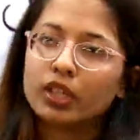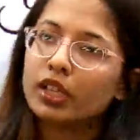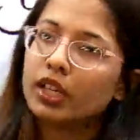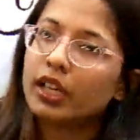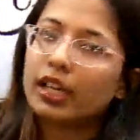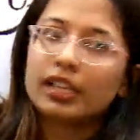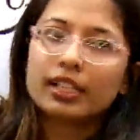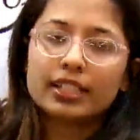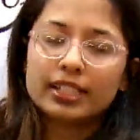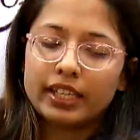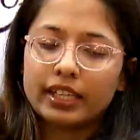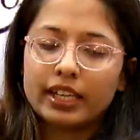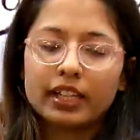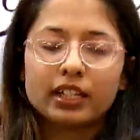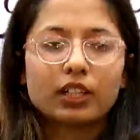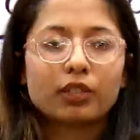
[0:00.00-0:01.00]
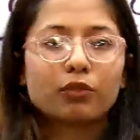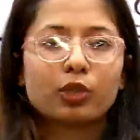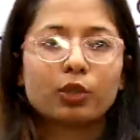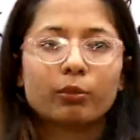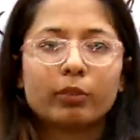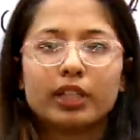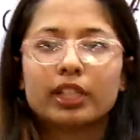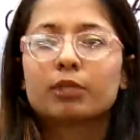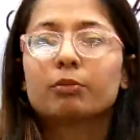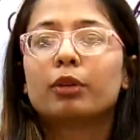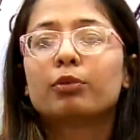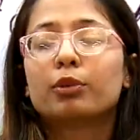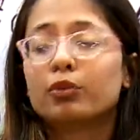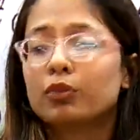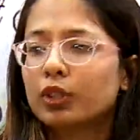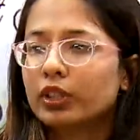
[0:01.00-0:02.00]
And I'd say that in a few minutes, but
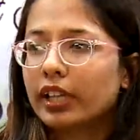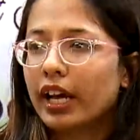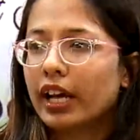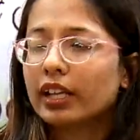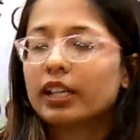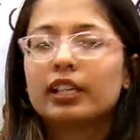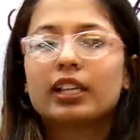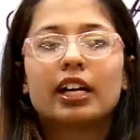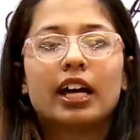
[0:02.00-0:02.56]
before that,